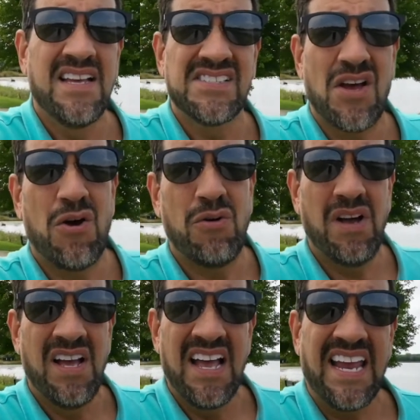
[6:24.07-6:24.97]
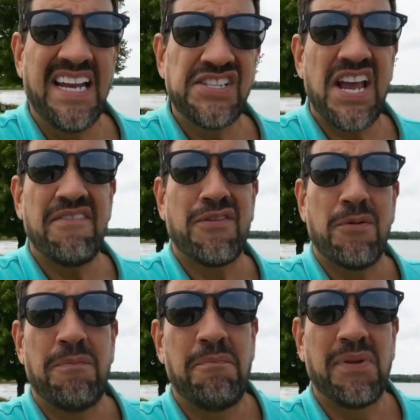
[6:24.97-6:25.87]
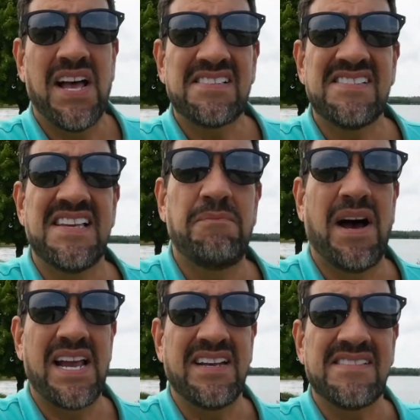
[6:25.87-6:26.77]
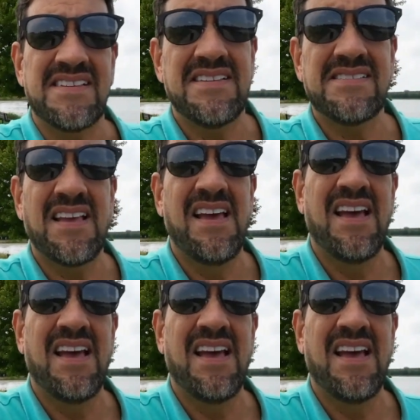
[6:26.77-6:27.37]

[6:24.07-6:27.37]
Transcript: So each have their pluses and minuses,